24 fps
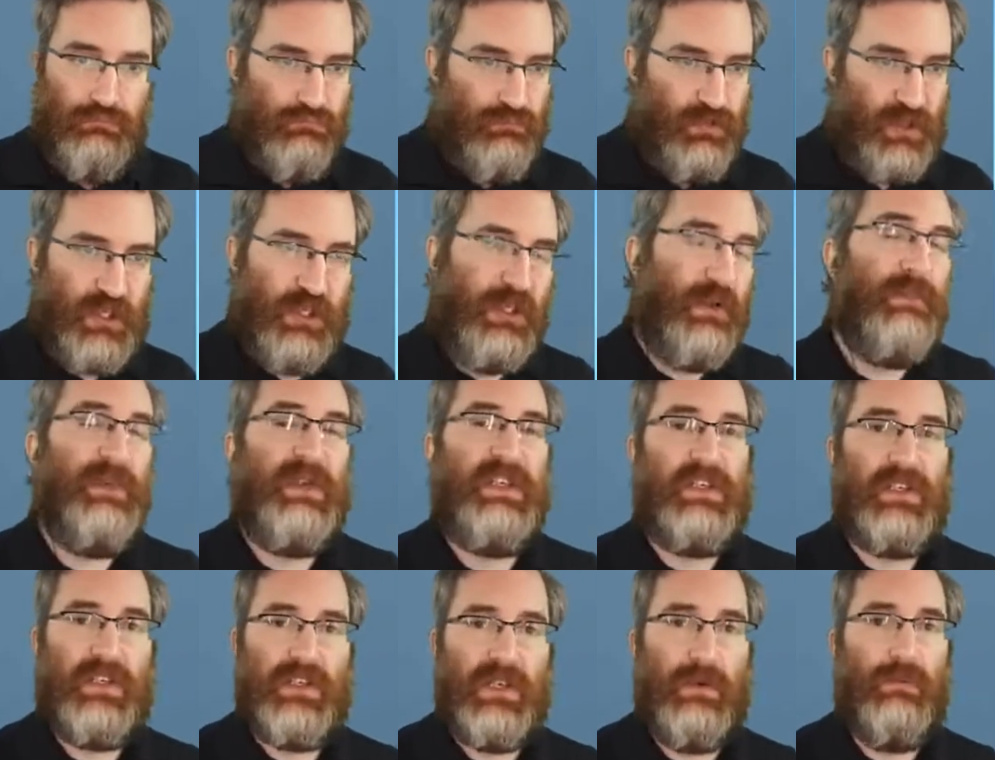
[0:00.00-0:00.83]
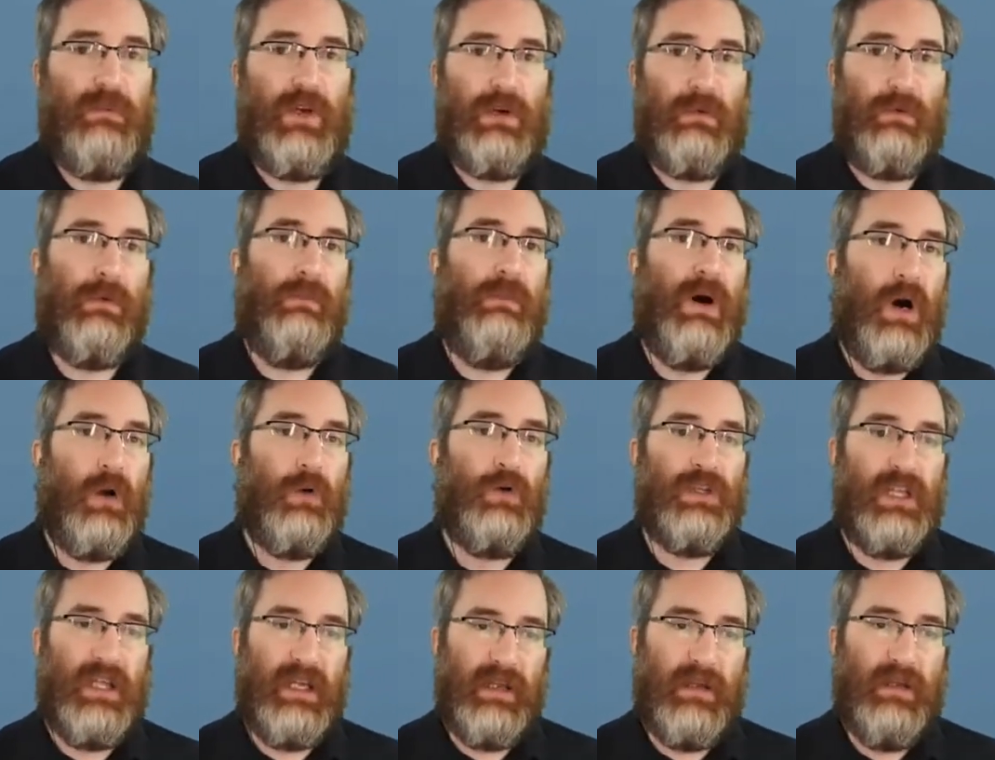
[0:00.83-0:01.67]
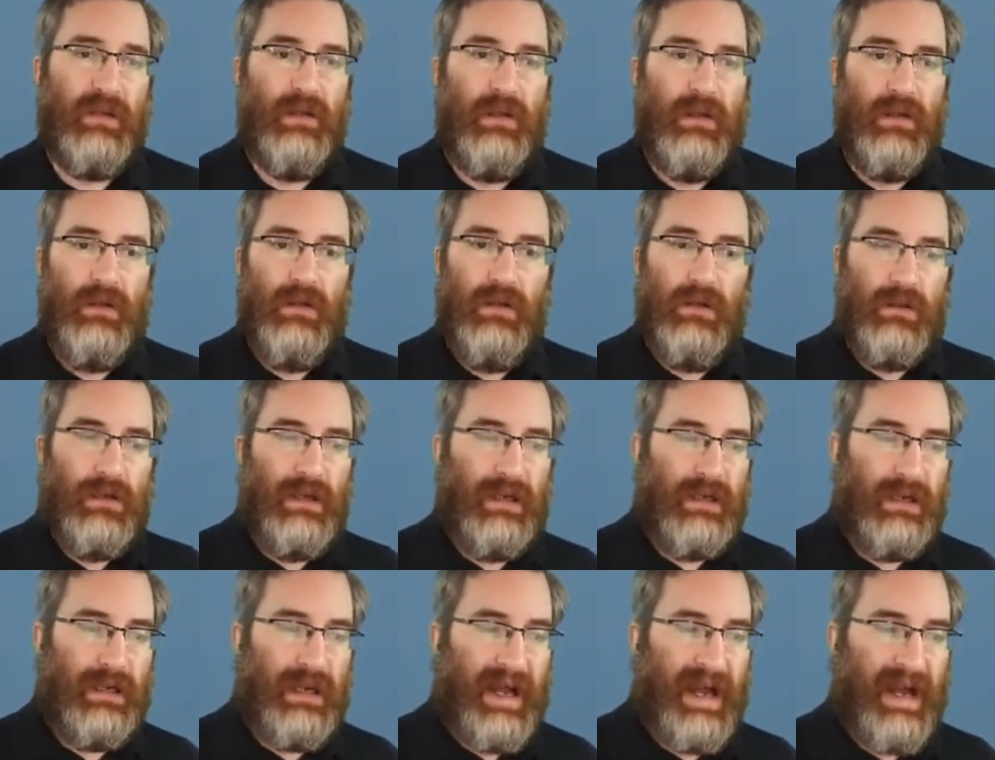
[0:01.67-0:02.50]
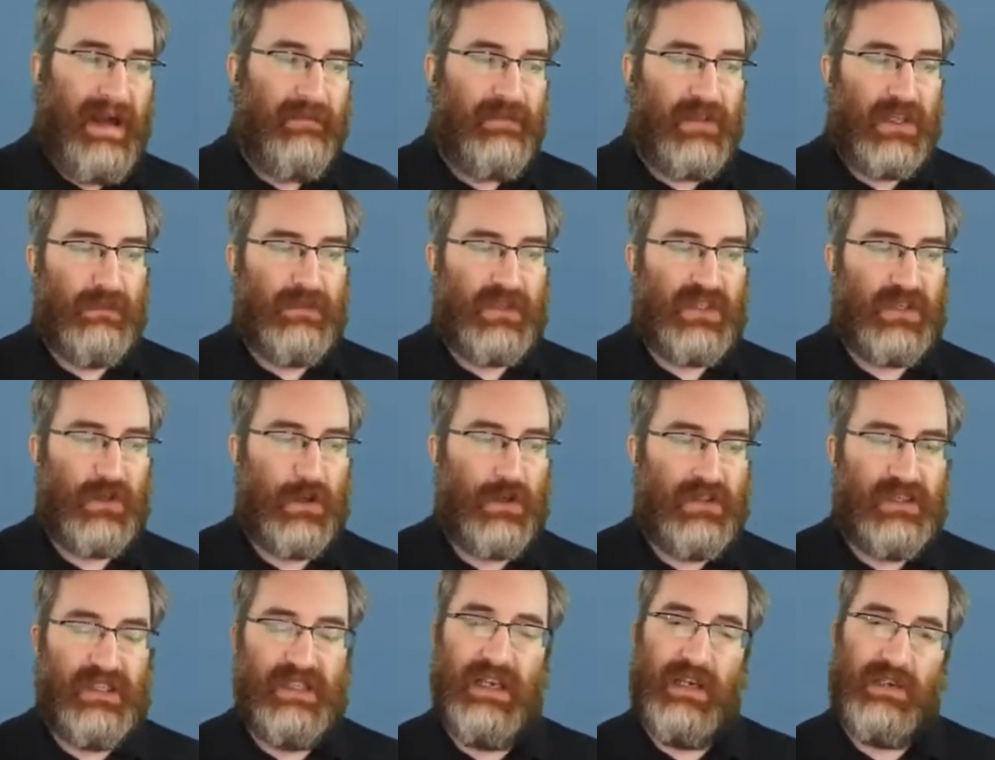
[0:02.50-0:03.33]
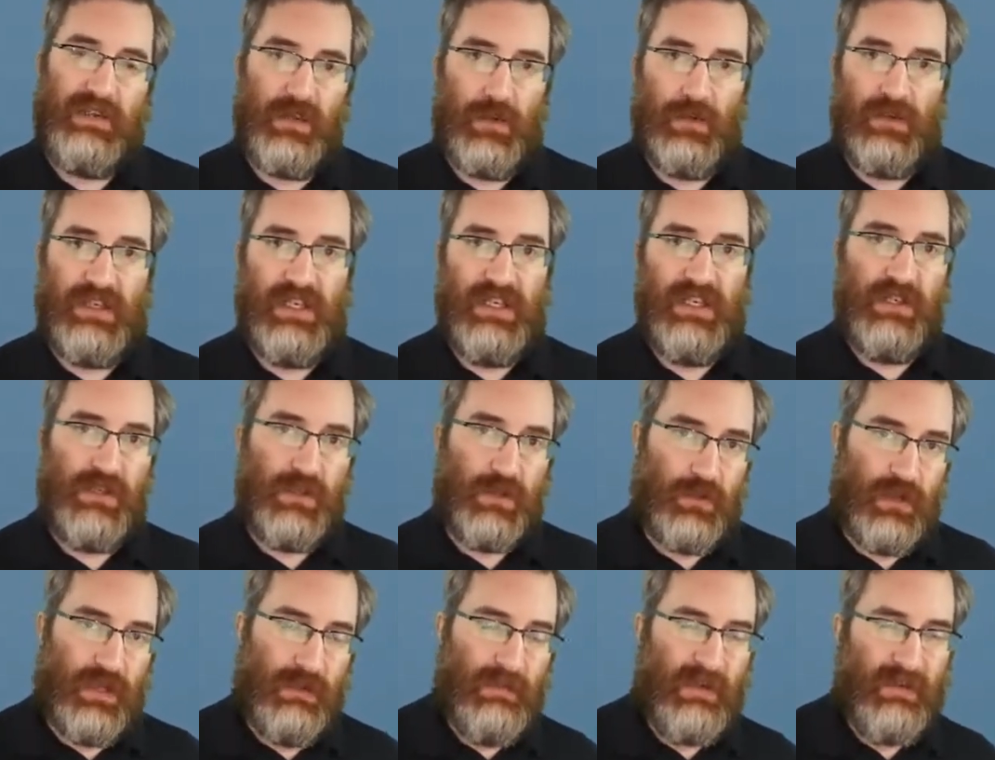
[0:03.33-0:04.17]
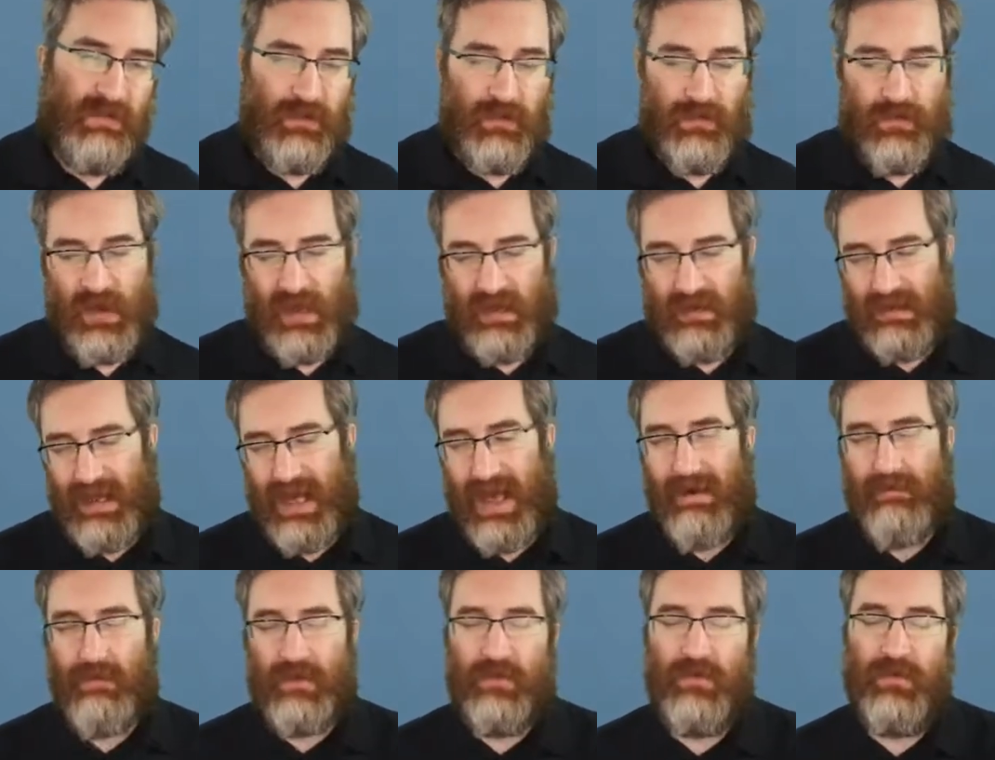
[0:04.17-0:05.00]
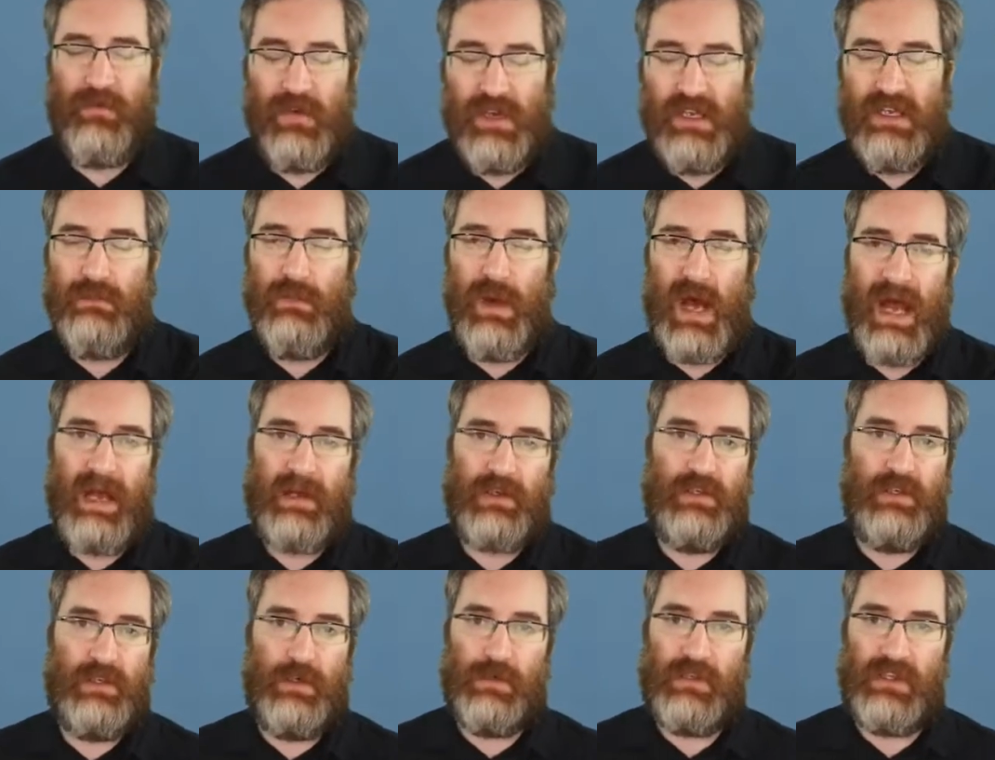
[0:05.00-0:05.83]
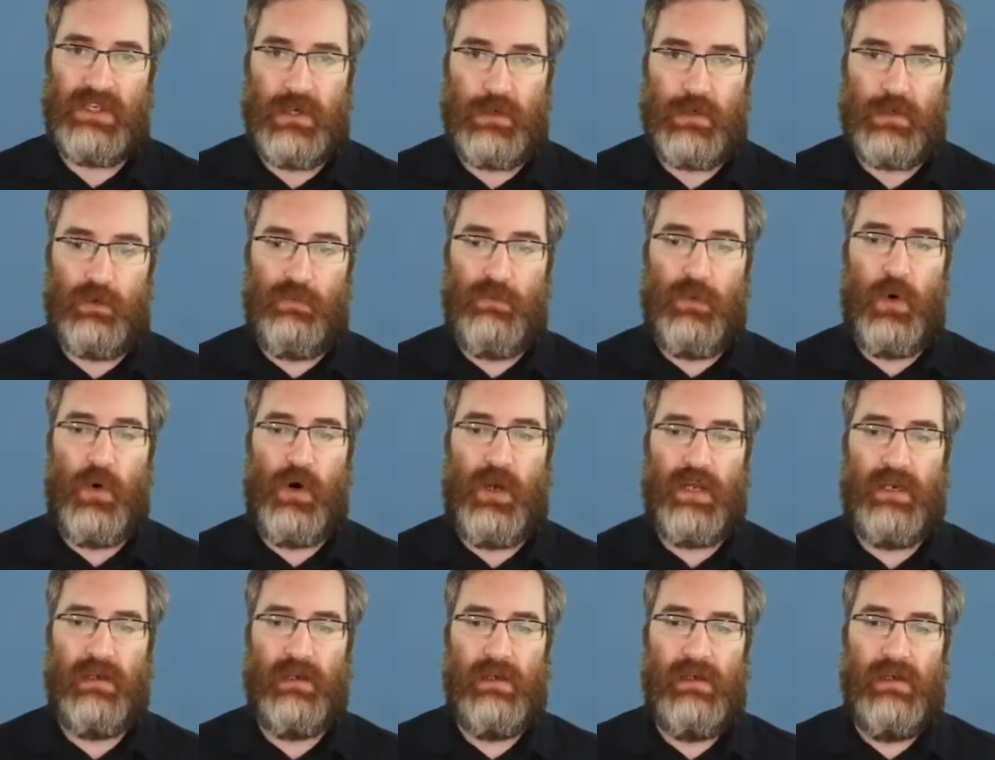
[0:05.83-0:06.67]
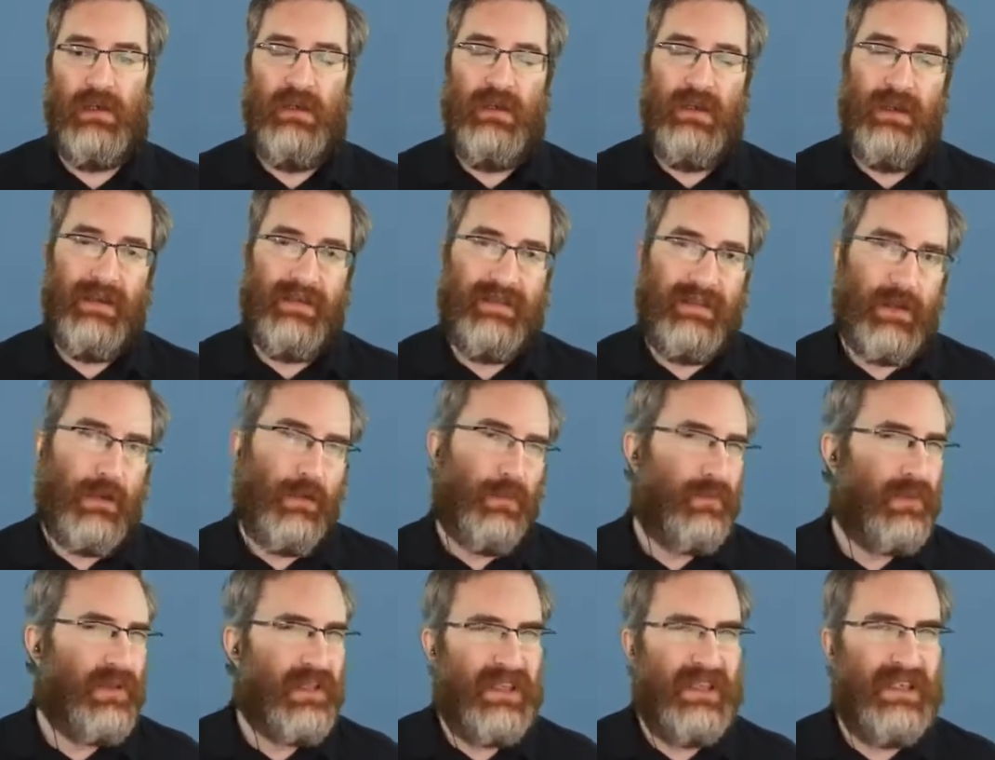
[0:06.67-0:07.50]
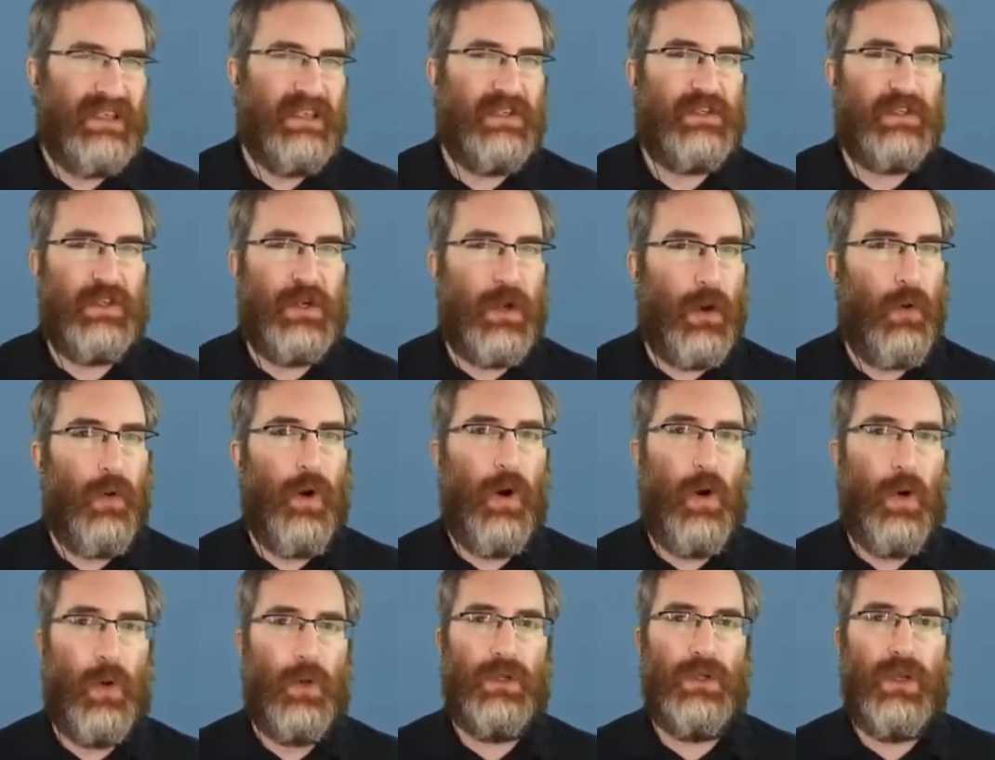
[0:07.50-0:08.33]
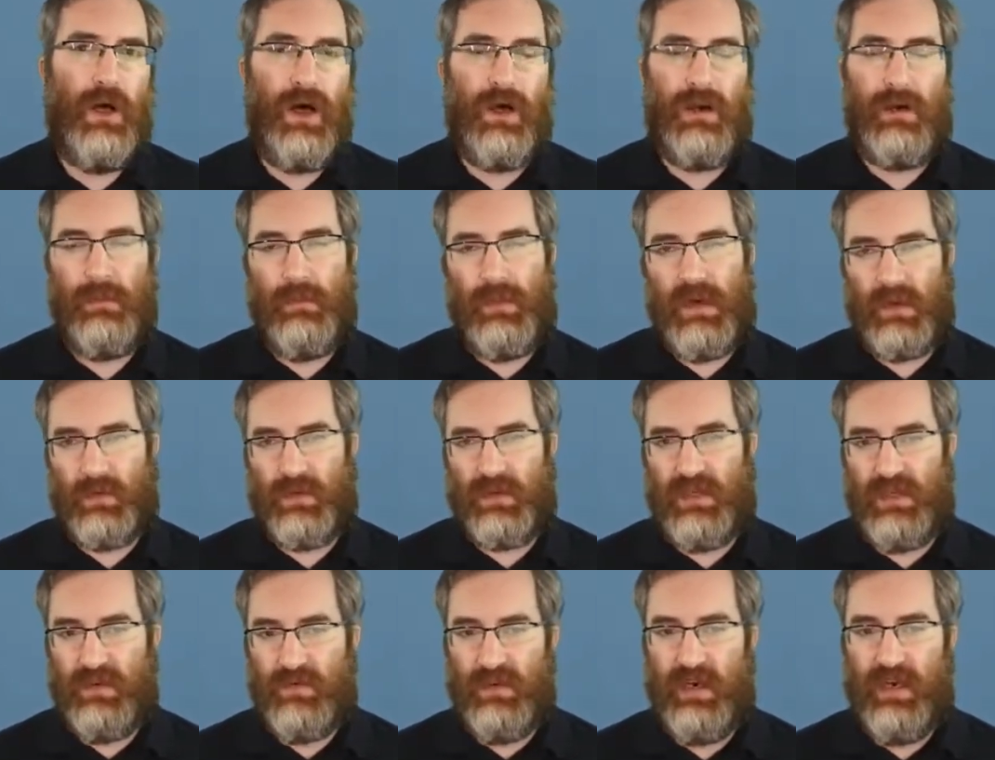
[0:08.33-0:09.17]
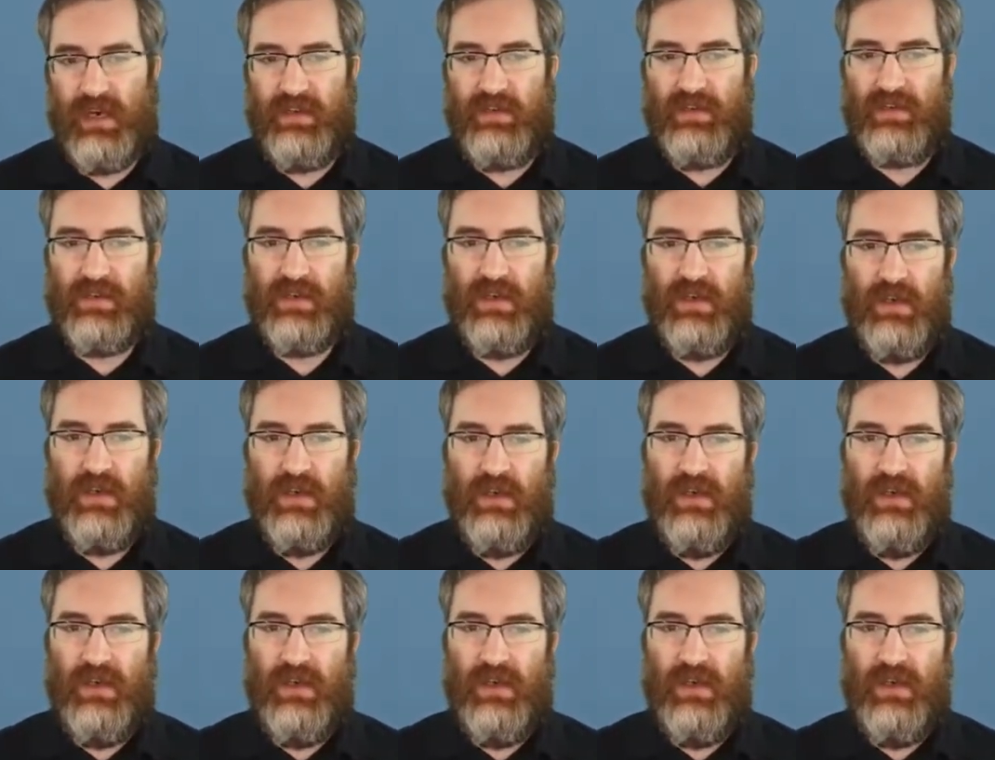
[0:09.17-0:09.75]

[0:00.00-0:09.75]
Ship it to someone remotely, have them start the SRT stream and have it feed back to your central point. And they don't really need to know a whole lot about the device.